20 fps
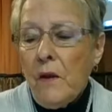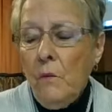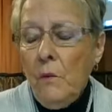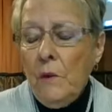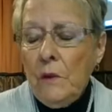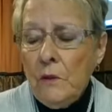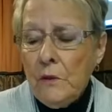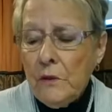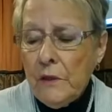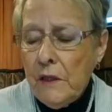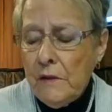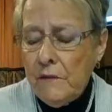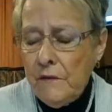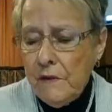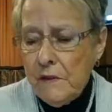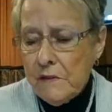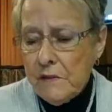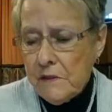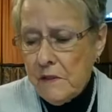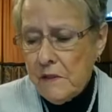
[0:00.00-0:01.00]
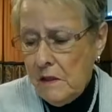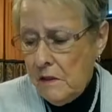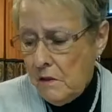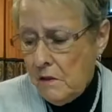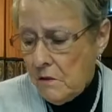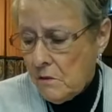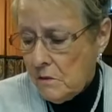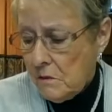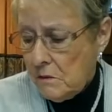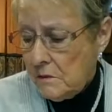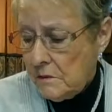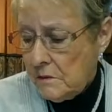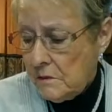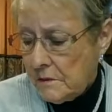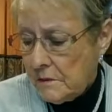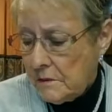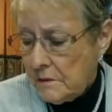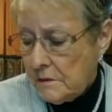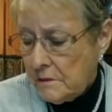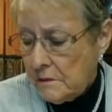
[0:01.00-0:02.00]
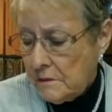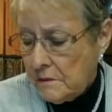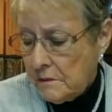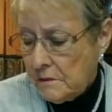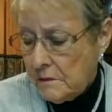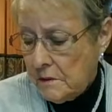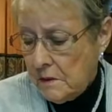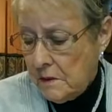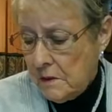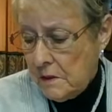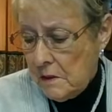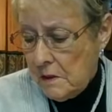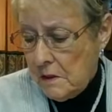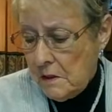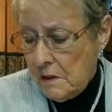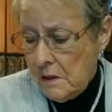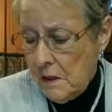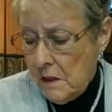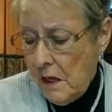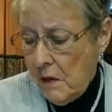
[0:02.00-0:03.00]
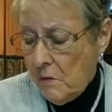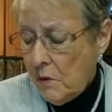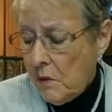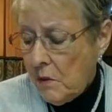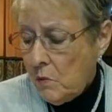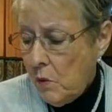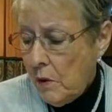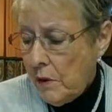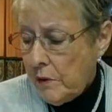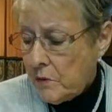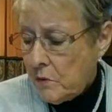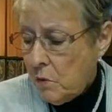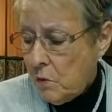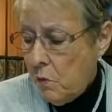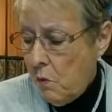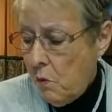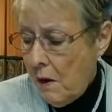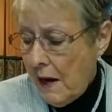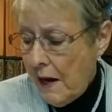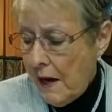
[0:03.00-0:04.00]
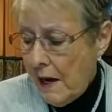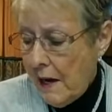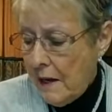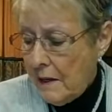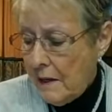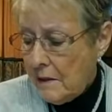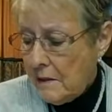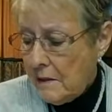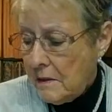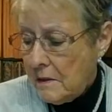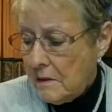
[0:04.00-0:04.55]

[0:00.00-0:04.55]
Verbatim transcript: we look at this here and we wonder why